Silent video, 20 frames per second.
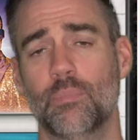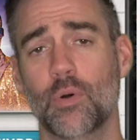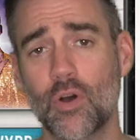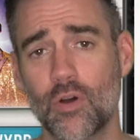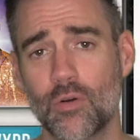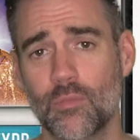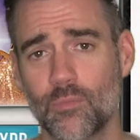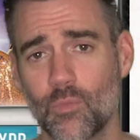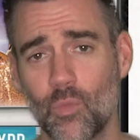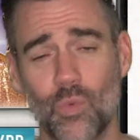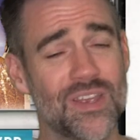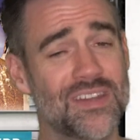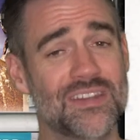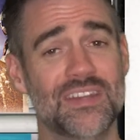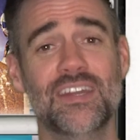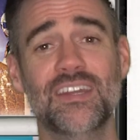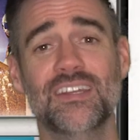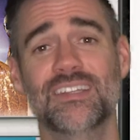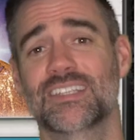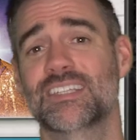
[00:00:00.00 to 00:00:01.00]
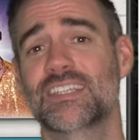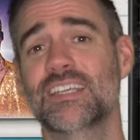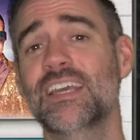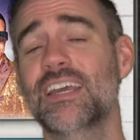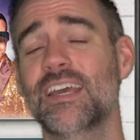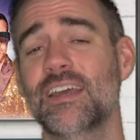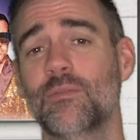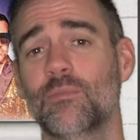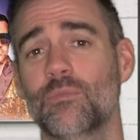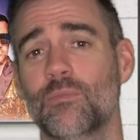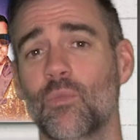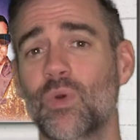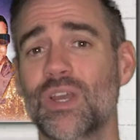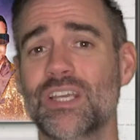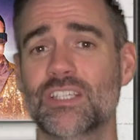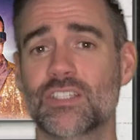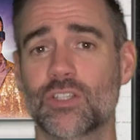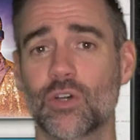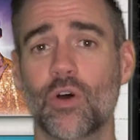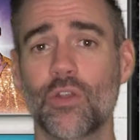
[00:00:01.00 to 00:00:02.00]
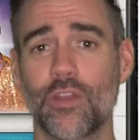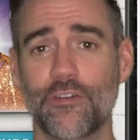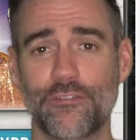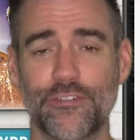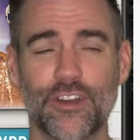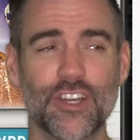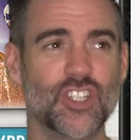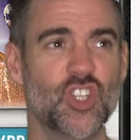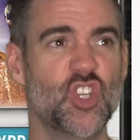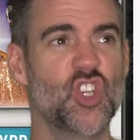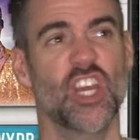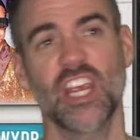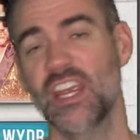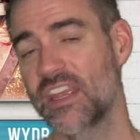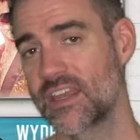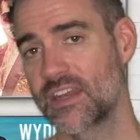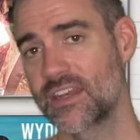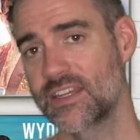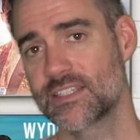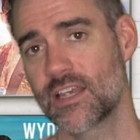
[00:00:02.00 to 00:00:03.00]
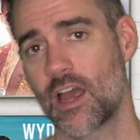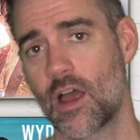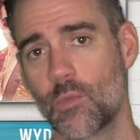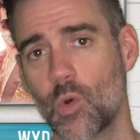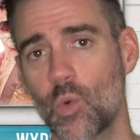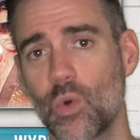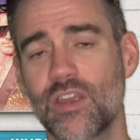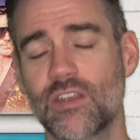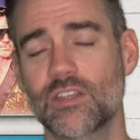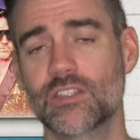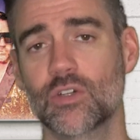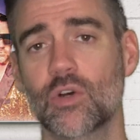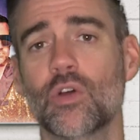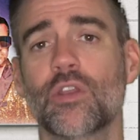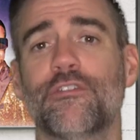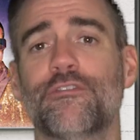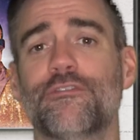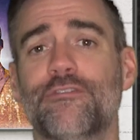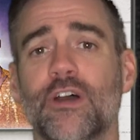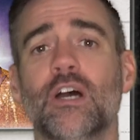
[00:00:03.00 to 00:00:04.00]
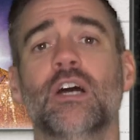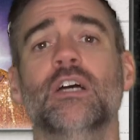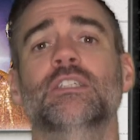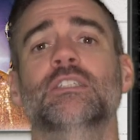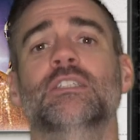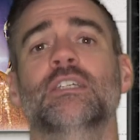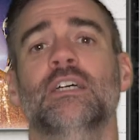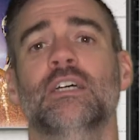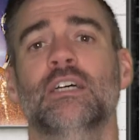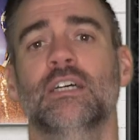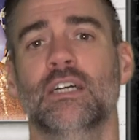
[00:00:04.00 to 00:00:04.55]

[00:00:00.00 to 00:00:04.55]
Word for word: But we didn't see it. We saw the first chink in his armour. We saw the first